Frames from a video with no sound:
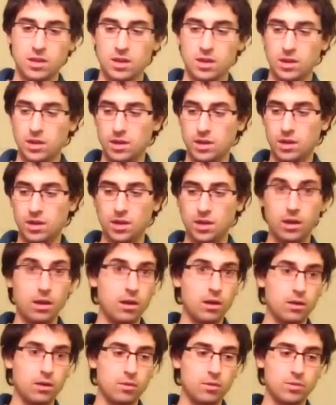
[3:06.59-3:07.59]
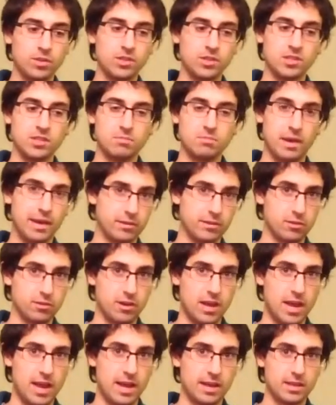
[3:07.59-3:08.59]
uh, which is
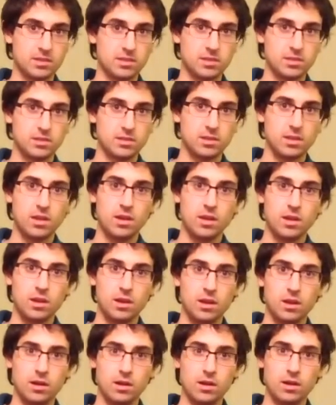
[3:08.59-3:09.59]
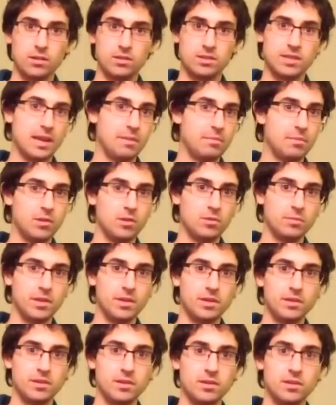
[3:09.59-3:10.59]
MicroRAX, uh, ten
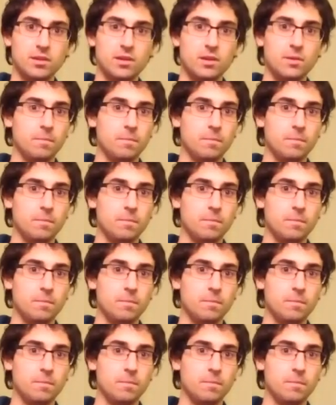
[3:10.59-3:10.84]
millimeter